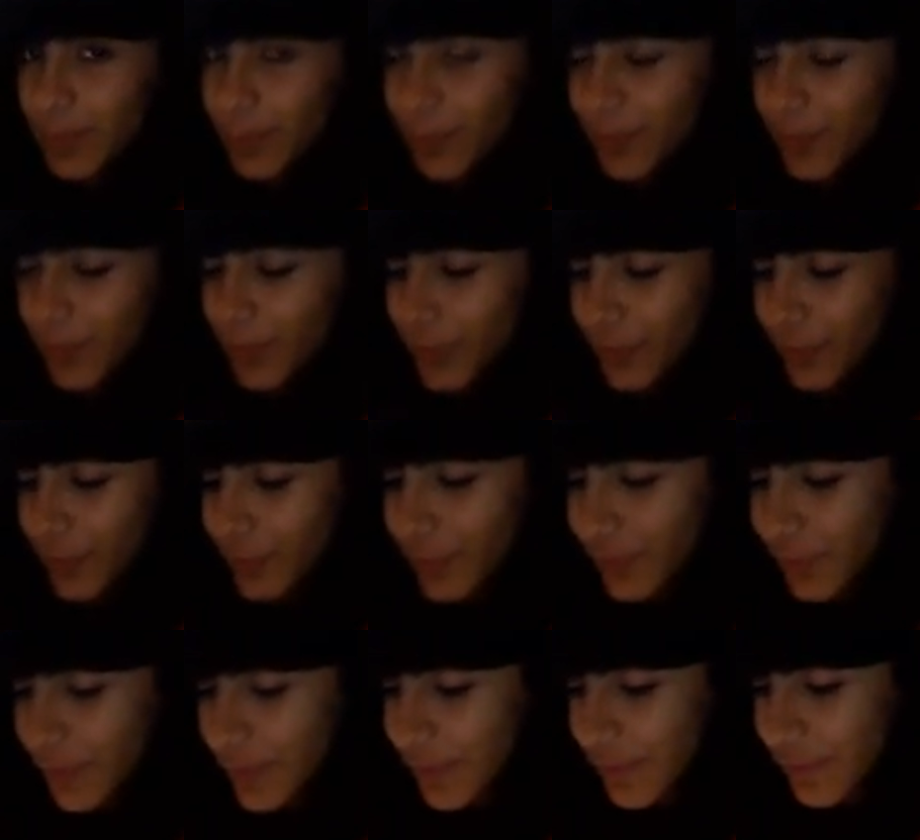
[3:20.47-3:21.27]
of them are
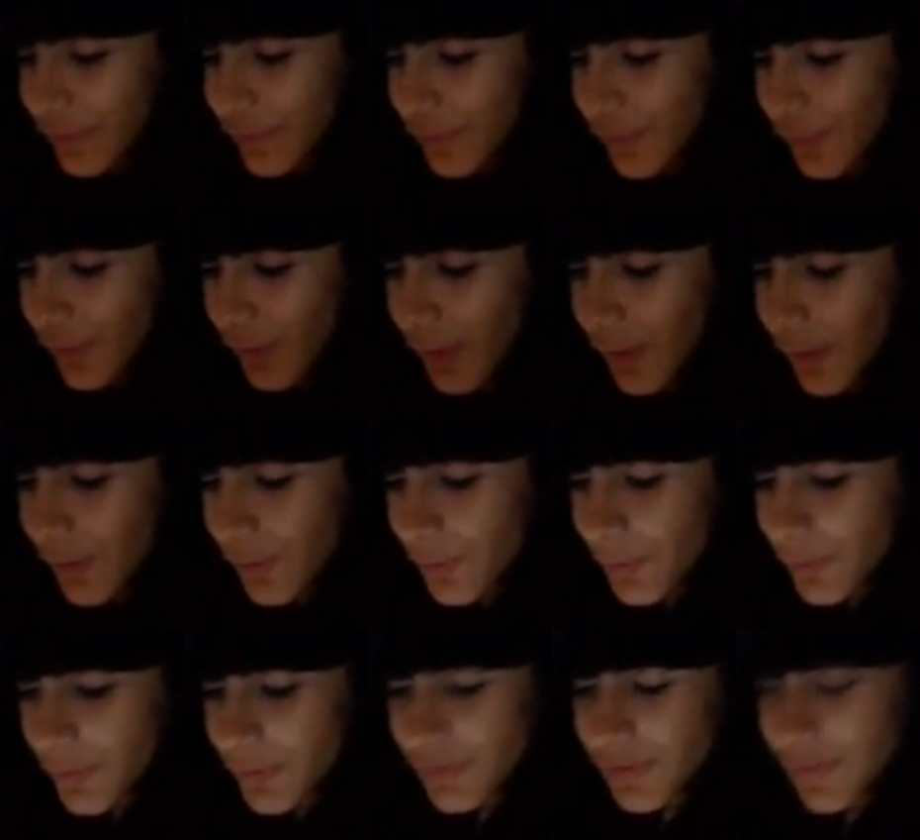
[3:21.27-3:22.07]
just like so
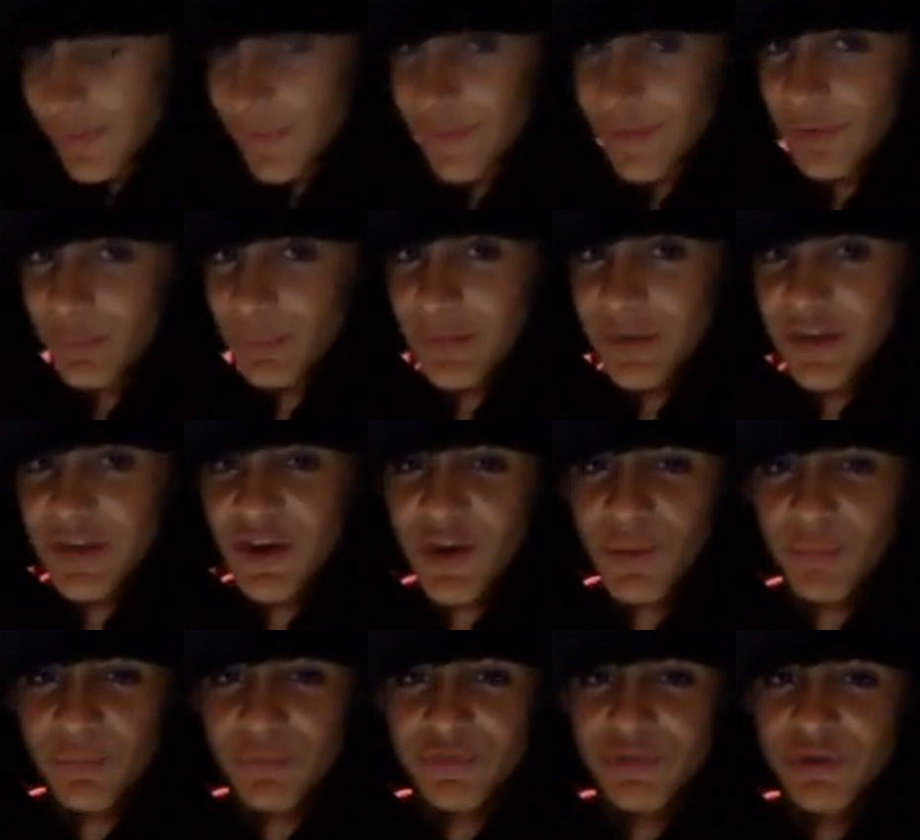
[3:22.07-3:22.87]
awkward, but they just
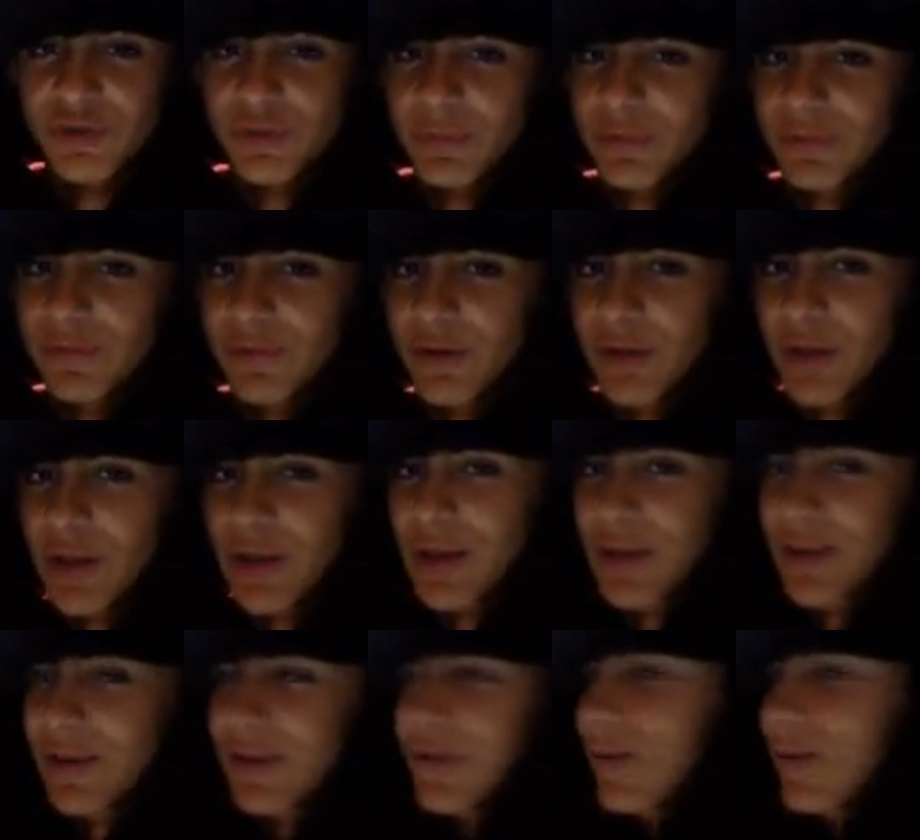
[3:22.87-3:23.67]
become super funny.